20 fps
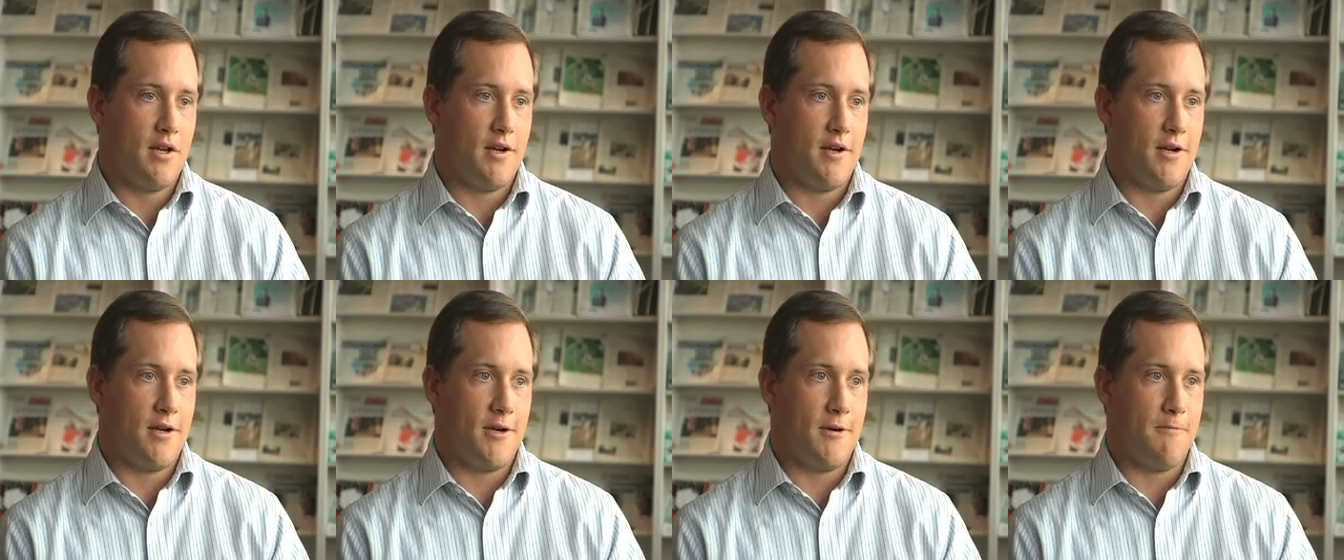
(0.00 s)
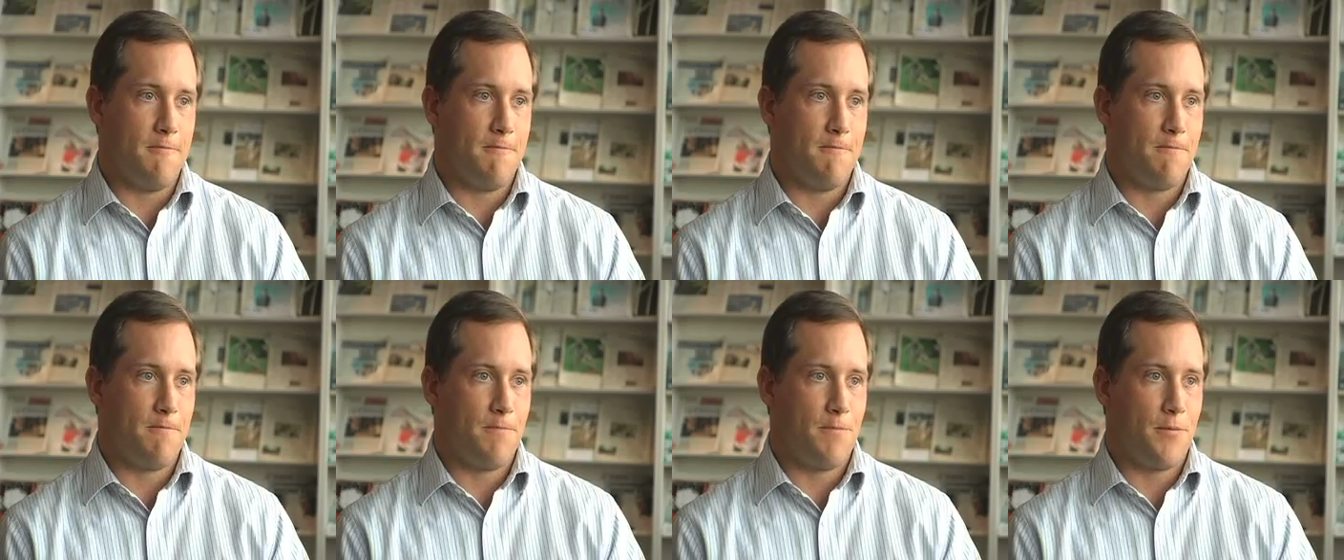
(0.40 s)

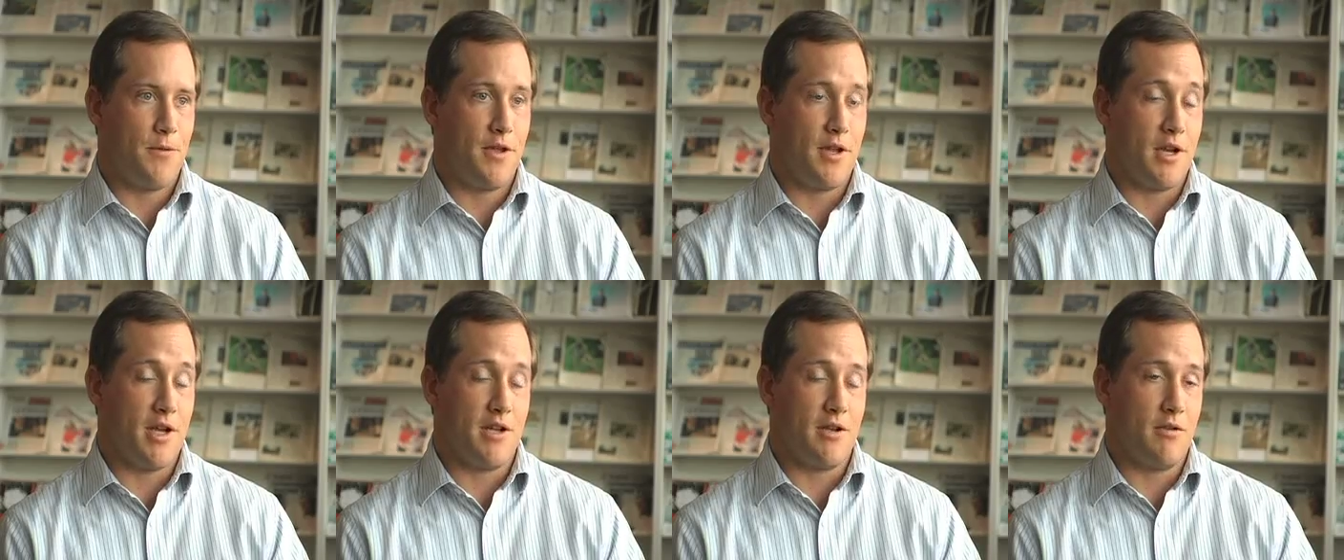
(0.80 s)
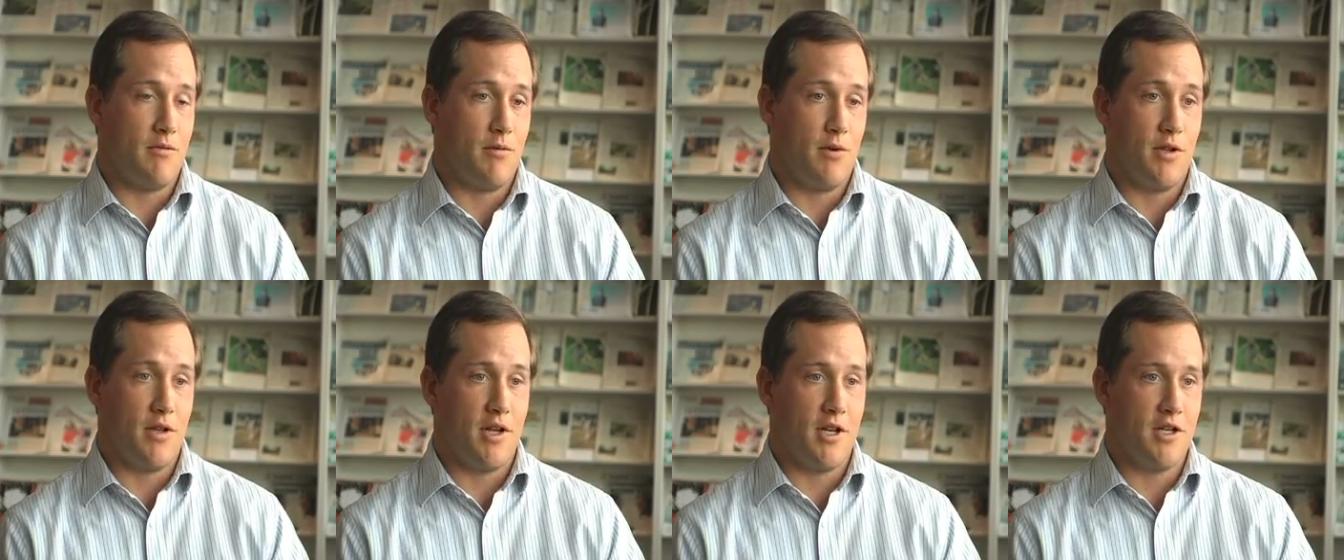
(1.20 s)
than I had
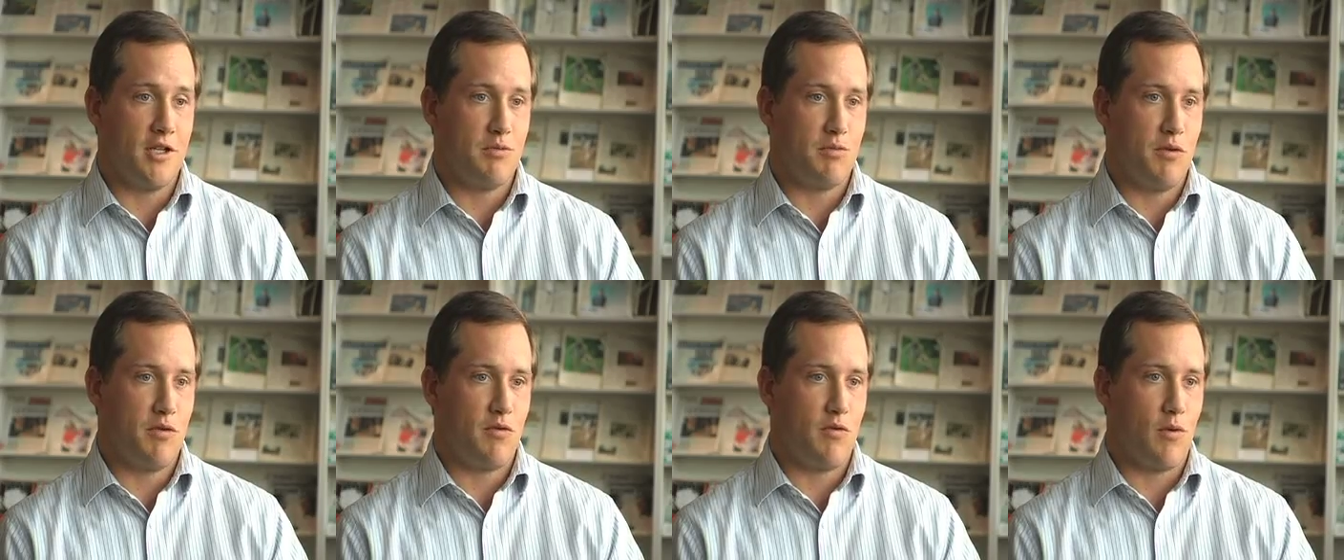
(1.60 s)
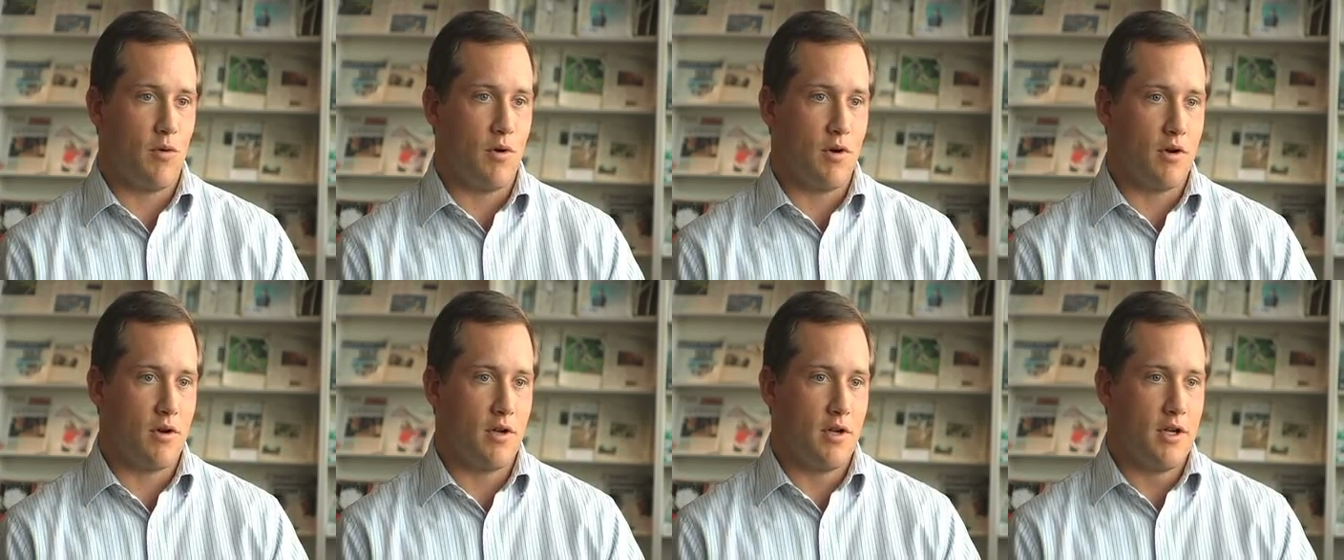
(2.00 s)
realized
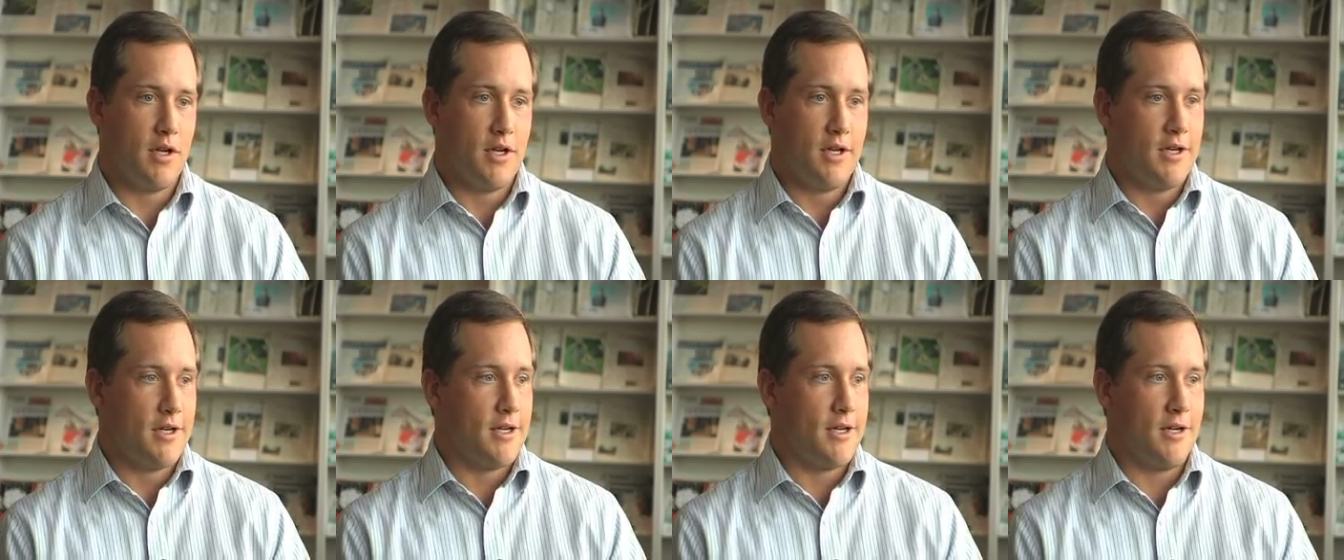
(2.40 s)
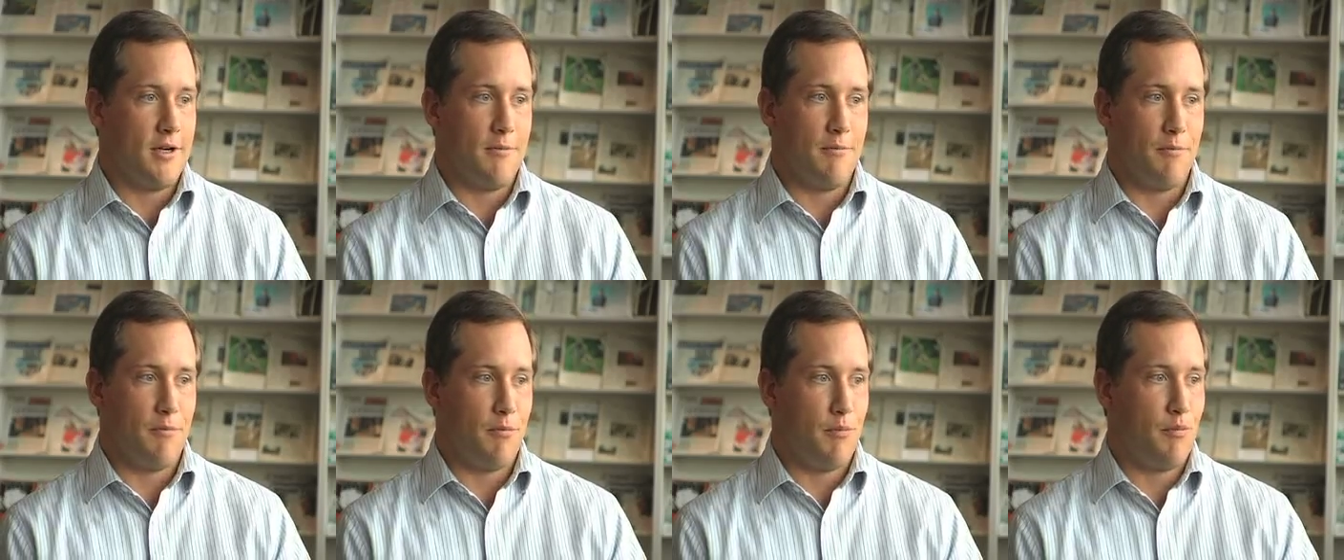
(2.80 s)
before.
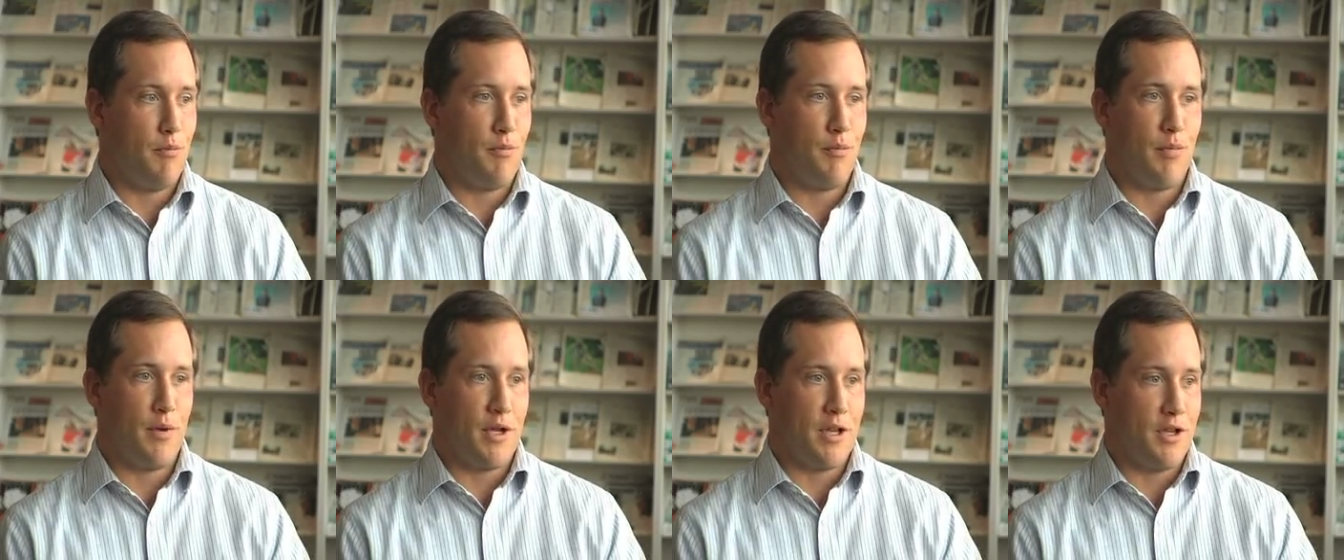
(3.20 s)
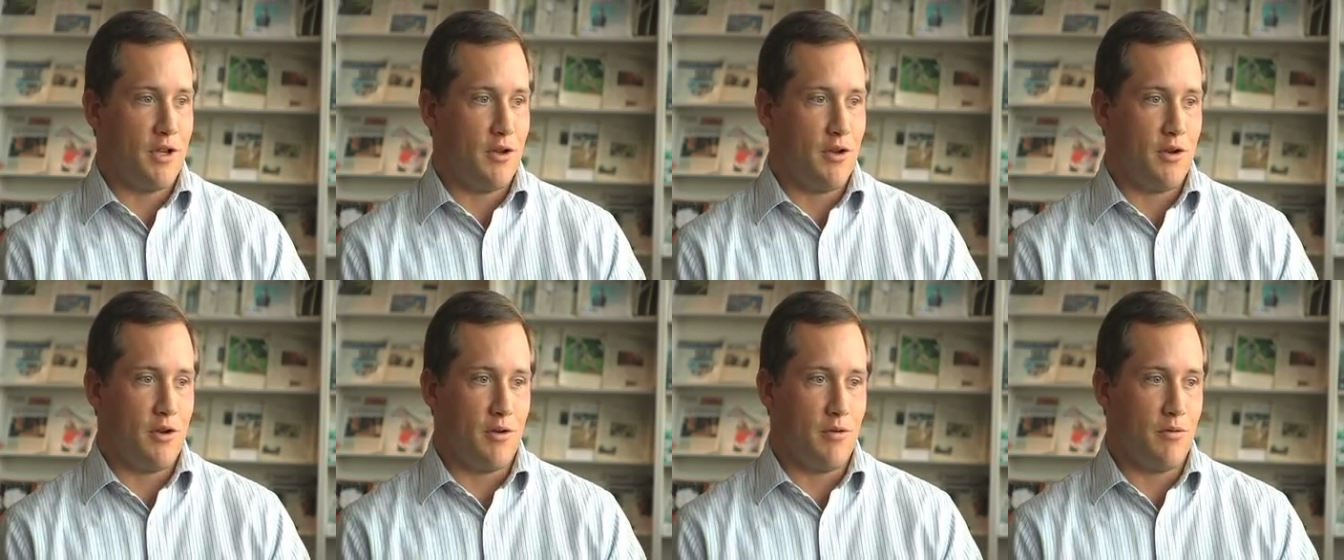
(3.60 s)
But
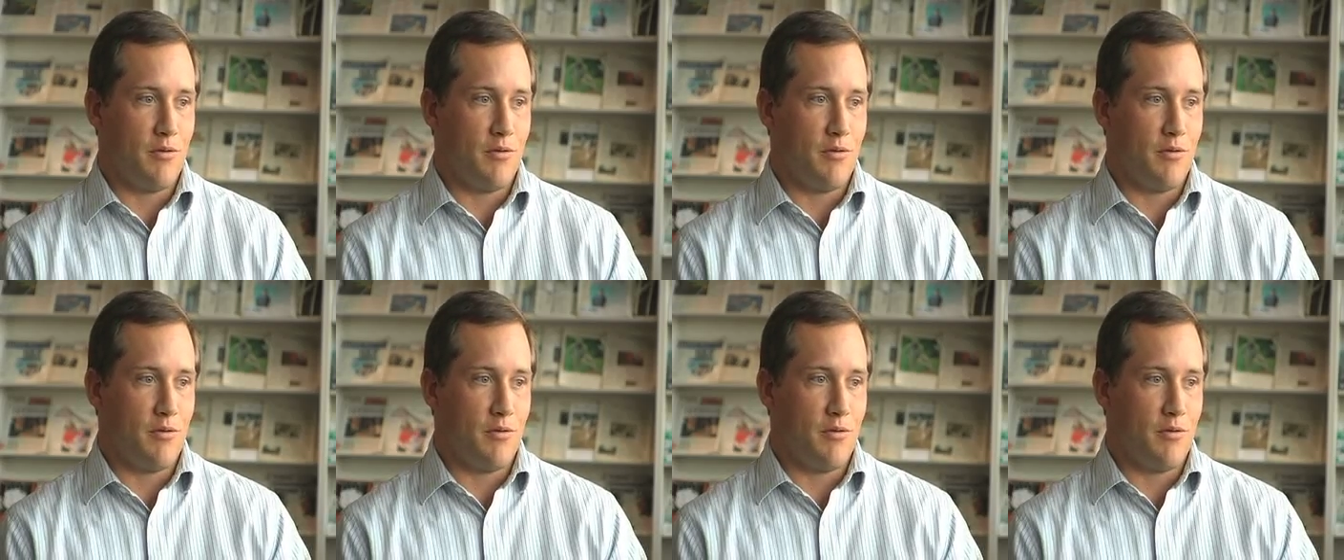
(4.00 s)
you